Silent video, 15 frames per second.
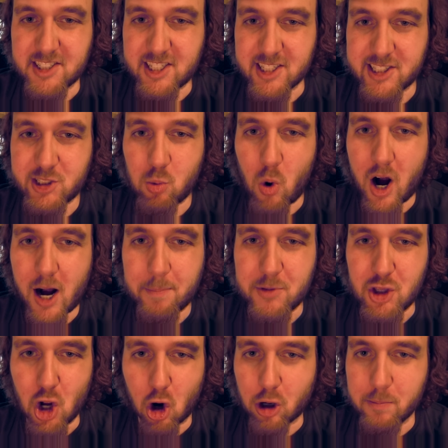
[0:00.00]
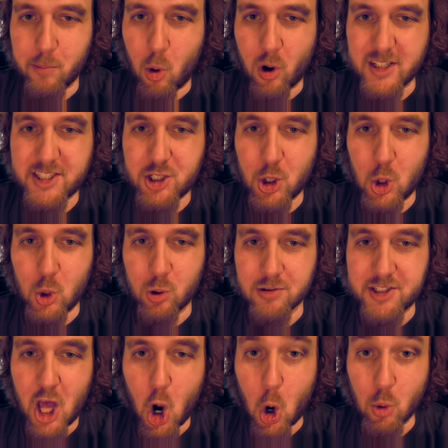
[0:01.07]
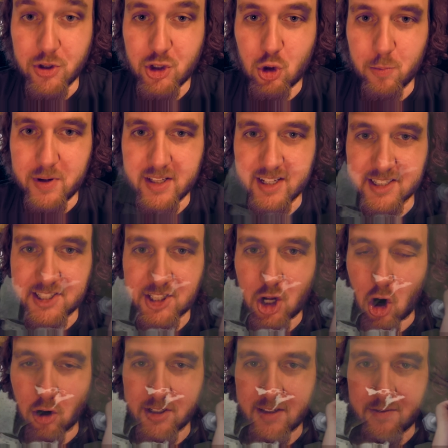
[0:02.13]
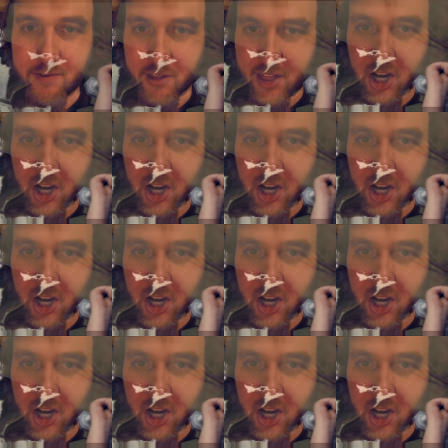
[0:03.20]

is to swab dark moist holes only to be discarded for